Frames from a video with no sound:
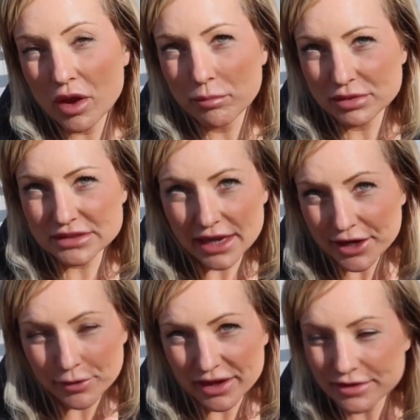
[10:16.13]

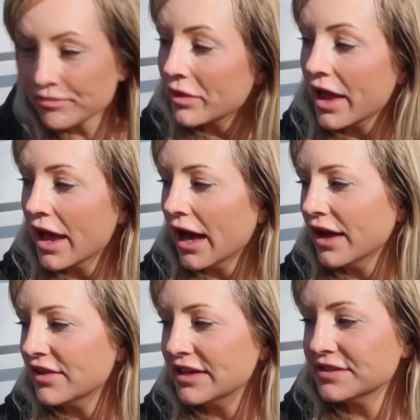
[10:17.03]
potatoey
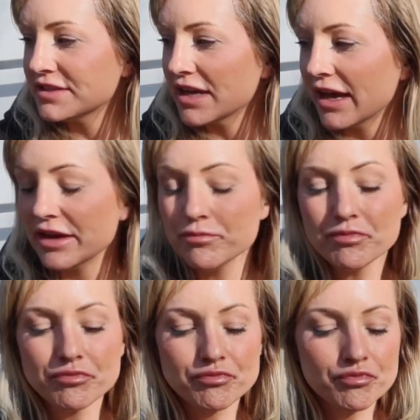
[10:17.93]
on the inside.
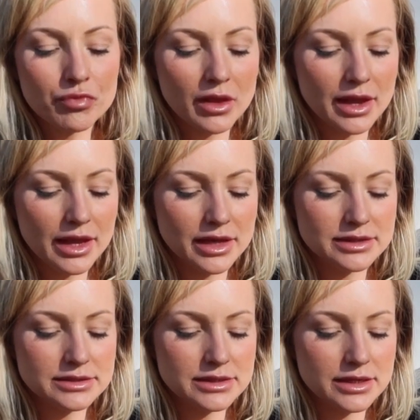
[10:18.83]

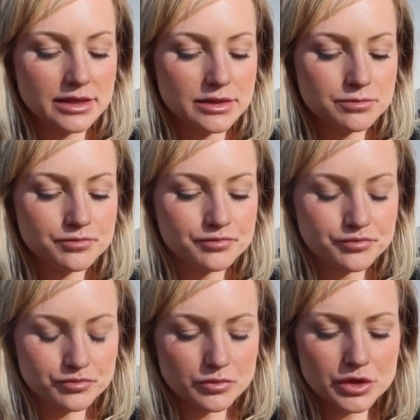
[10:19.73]
And
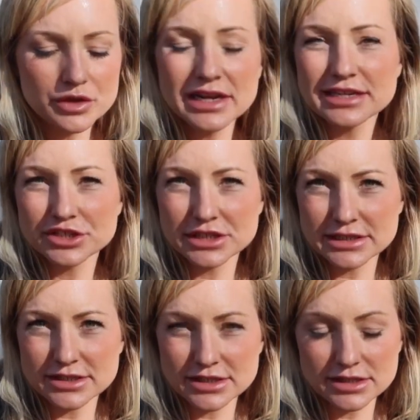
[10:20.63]
you can add
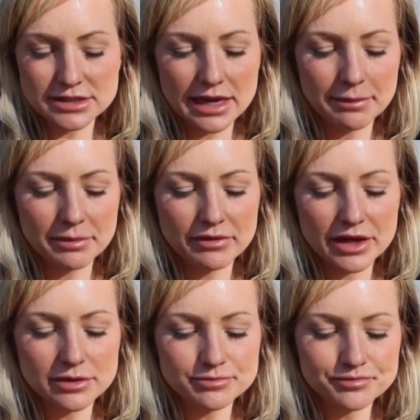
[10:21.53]
cheese to the top of
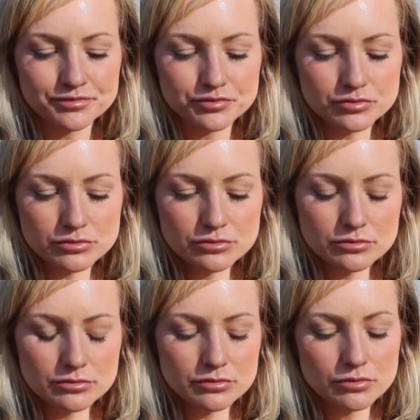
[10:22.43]
it
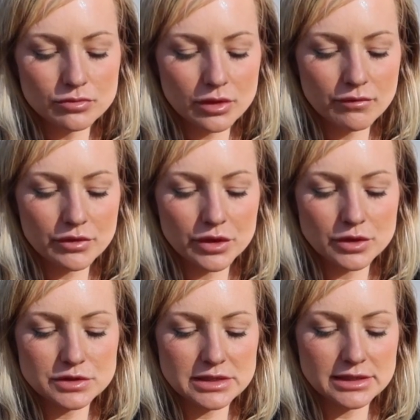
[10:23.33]
for
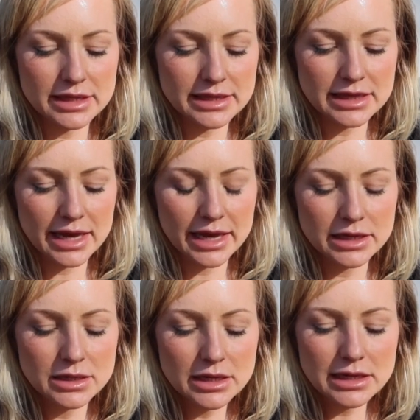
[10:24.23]
those that like that.
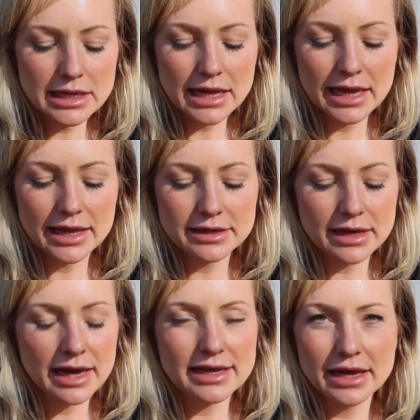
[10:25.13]
And
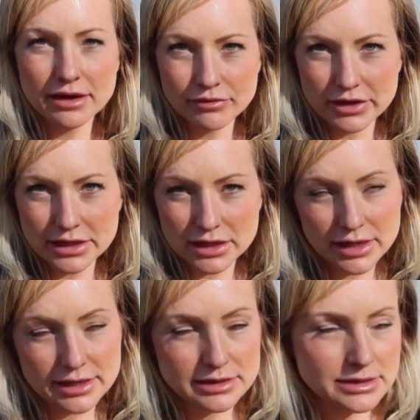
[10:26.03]
I kind of run it
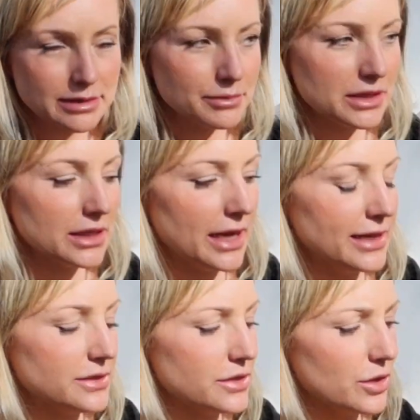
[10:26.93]
like an assembly
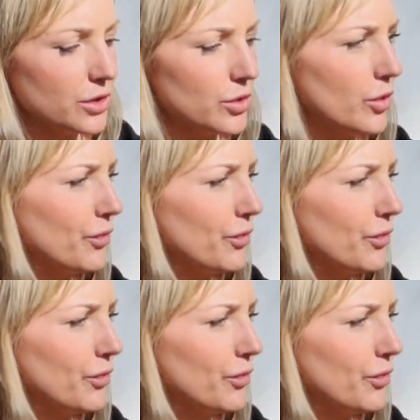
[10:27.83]
line, so